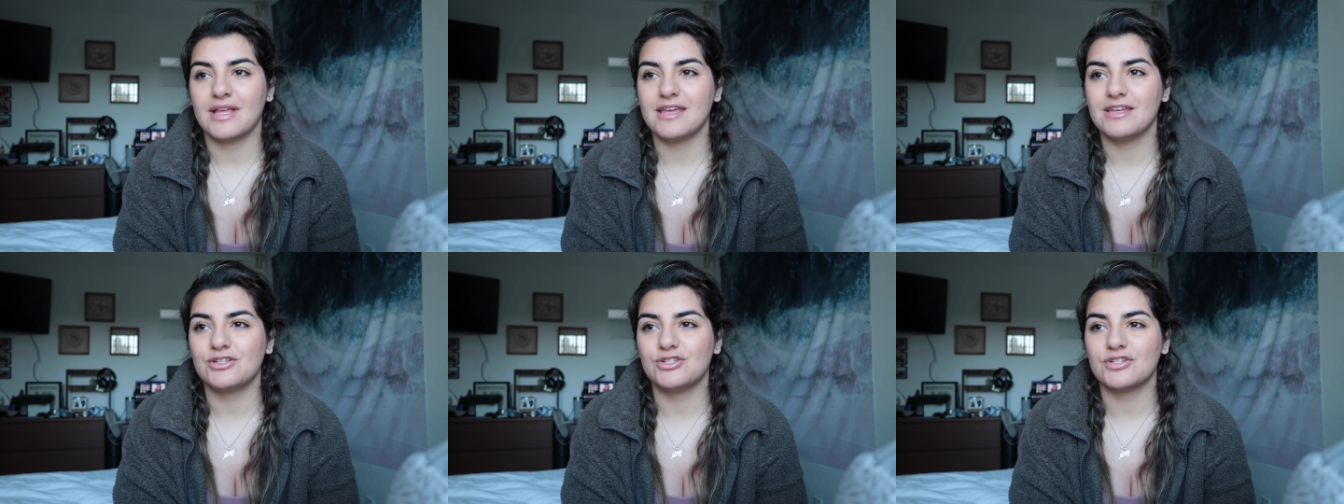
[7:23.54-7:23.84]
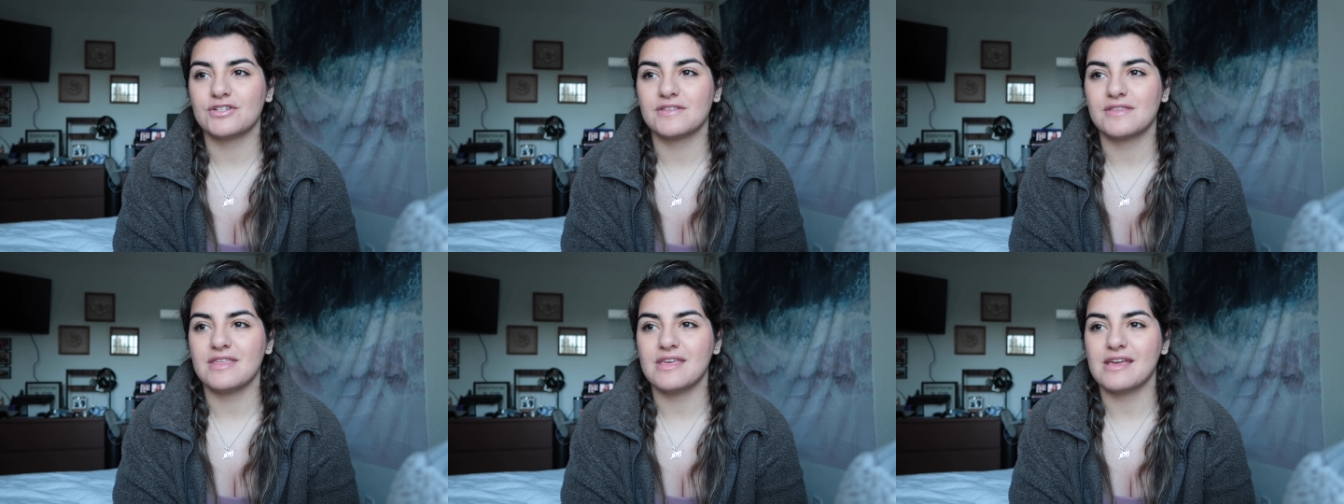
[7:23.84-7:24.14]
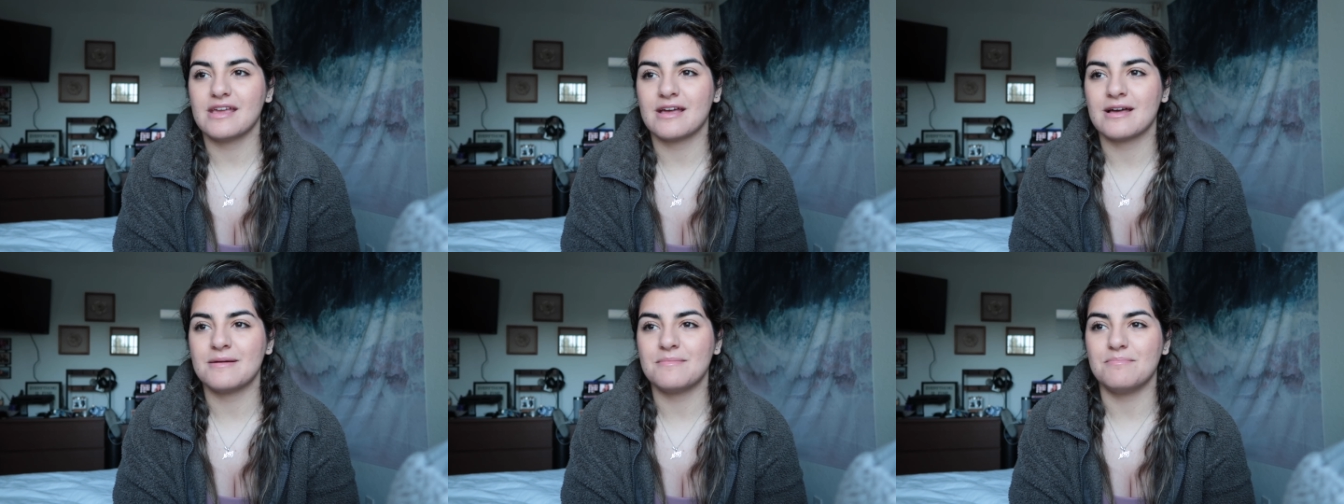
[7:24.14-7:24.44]
is just
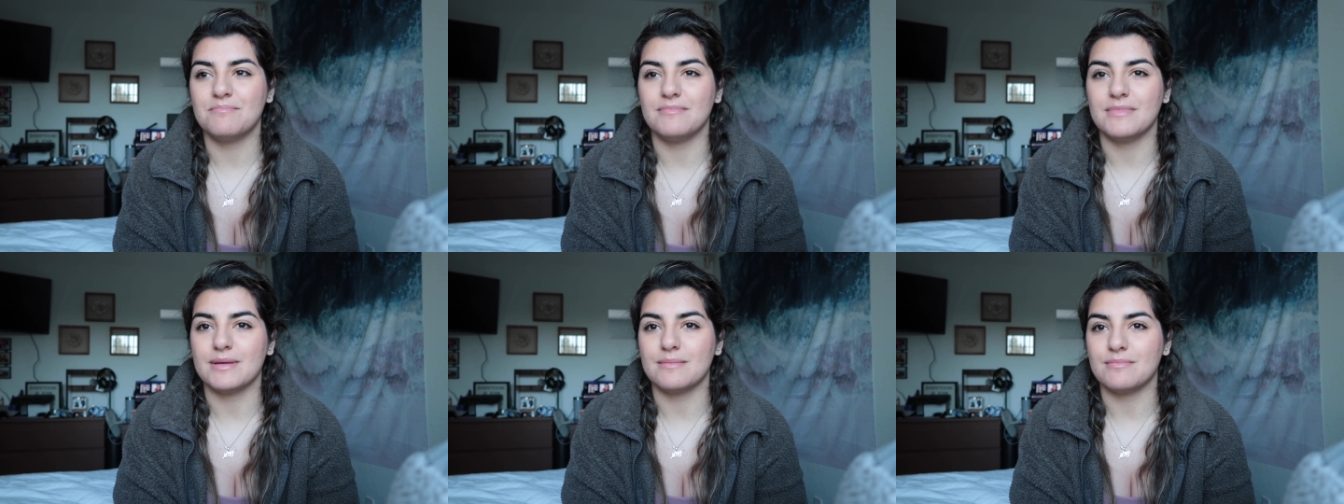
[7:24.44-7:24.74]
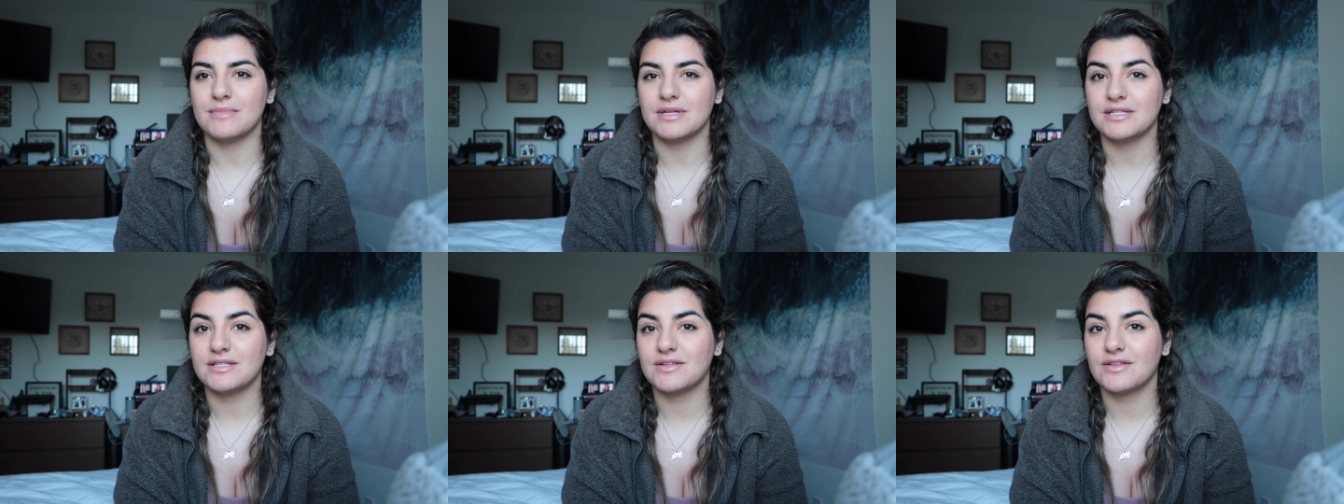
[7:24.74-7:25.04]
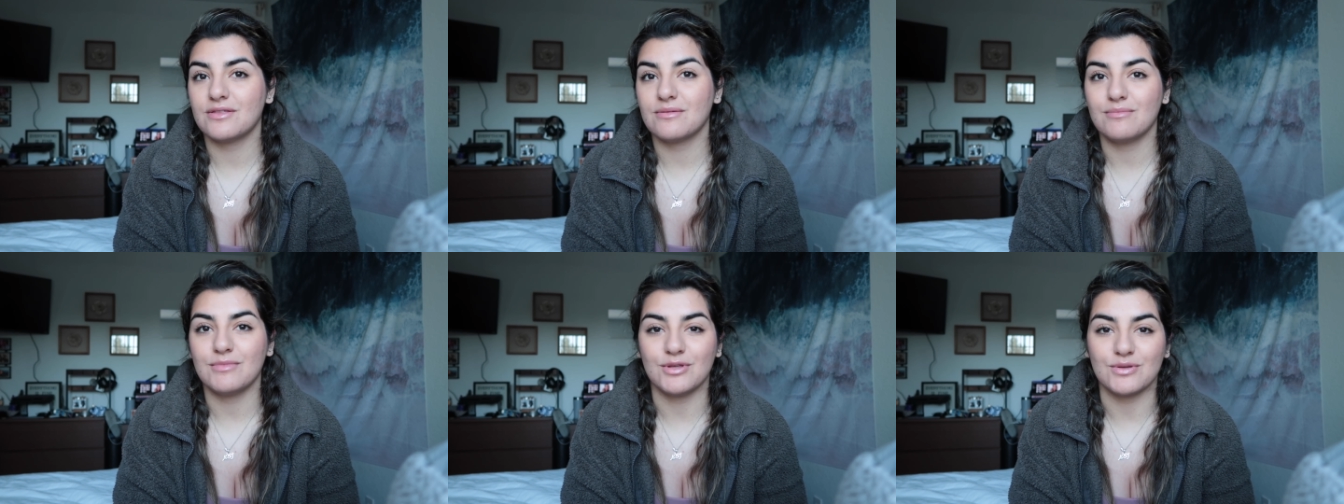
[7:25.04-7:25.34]
the commitment to
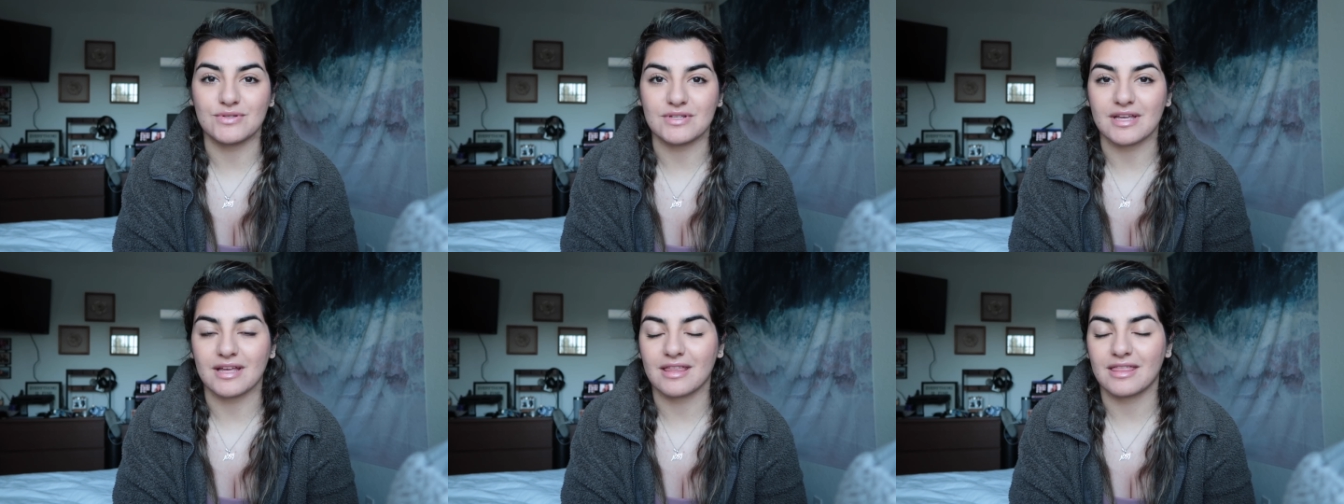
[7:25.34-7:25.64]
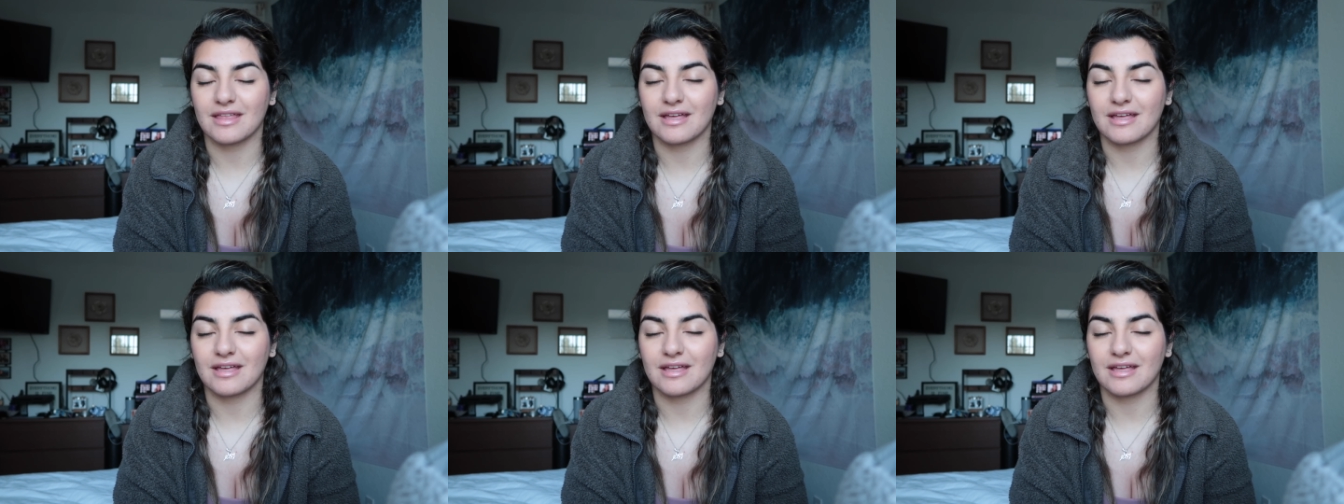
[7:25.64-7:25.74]
the music,